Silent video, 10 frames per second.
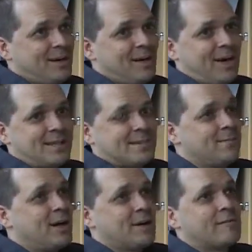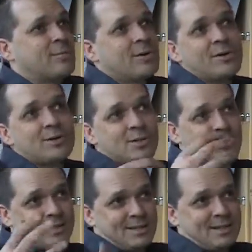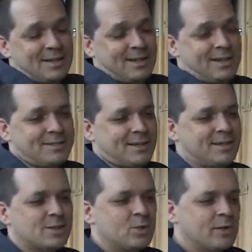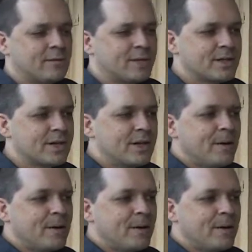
as a flock of birds or as a school of fish.